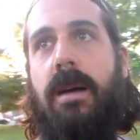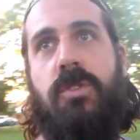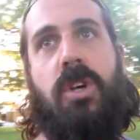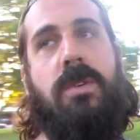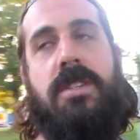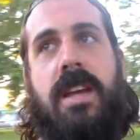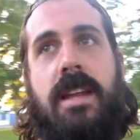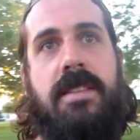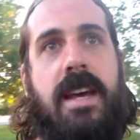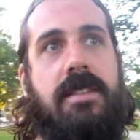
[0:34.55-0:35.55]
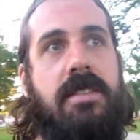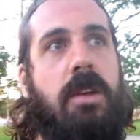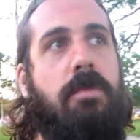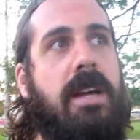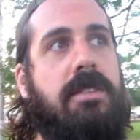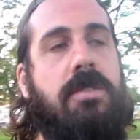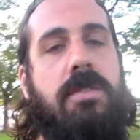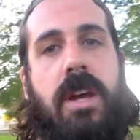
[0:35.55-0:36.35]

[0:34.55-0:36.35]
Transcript: So it was kind of sad to say goodbye to